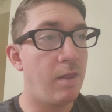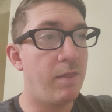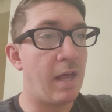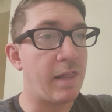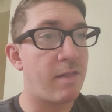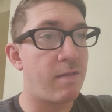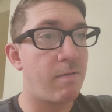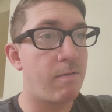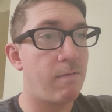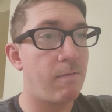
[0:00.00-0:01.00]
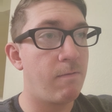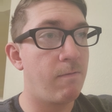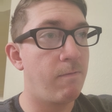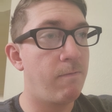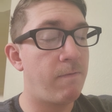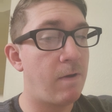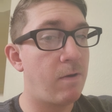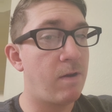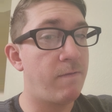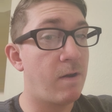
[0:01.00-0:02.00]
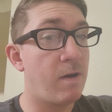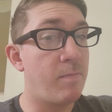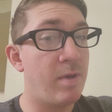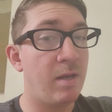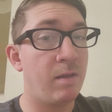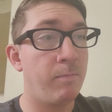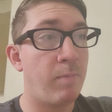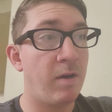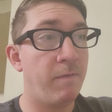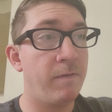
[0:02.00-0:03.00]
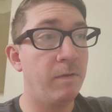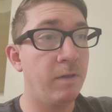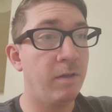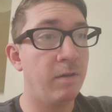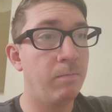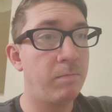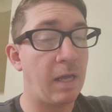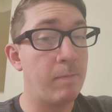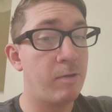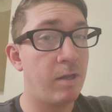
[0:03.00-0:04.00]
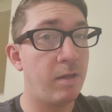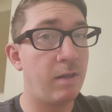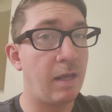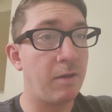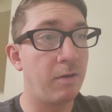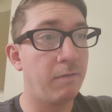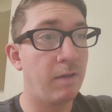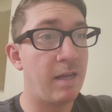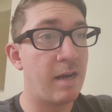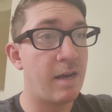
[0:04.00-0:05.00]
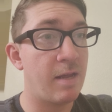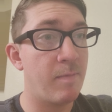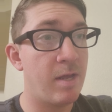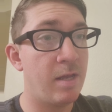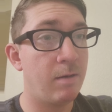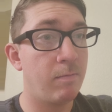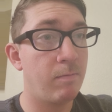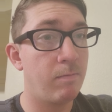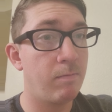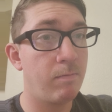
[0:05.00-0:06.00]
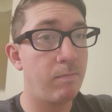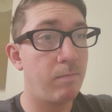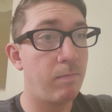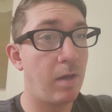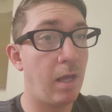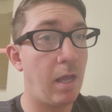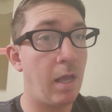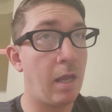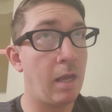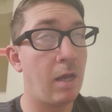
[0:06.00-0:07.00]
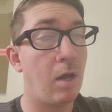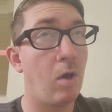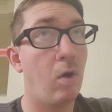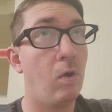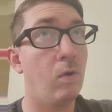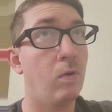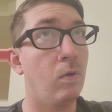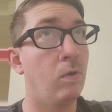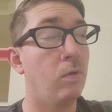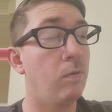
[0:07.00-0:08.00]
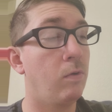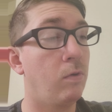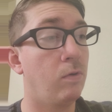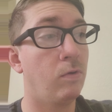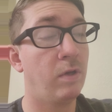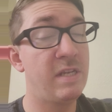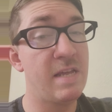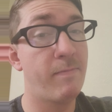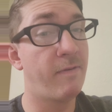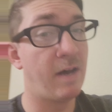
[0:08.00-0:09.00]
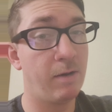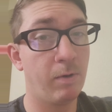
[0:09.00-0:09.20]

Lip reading: that's very, very big pedophilia type shit that could have landed him in a whole heap of hot